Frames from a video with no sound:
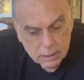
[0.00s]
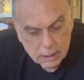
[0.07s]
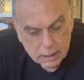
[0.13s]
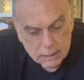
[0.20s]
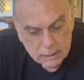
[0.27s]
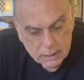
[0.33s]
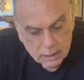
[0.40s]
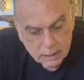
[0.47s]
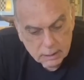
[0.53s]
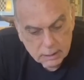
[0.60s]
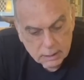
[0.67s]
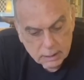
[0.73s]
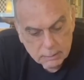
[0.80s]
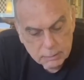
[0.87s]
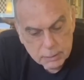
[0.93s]
I think
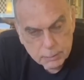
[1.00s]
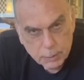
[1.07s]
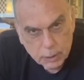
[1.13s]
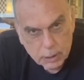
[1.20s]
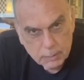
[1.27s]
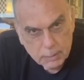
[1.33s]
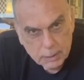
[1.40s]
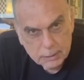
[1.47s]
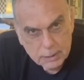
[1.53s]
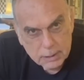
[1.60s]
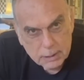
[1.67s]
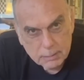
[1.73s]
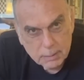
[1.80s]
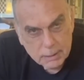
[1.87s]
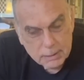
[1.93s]
we spoke about this
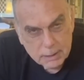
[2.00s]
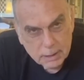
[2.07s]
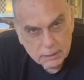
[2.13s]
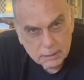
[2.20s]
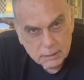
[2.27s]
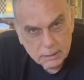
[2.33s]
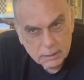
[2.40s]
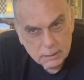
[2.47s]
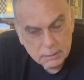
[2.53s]
about Saturday.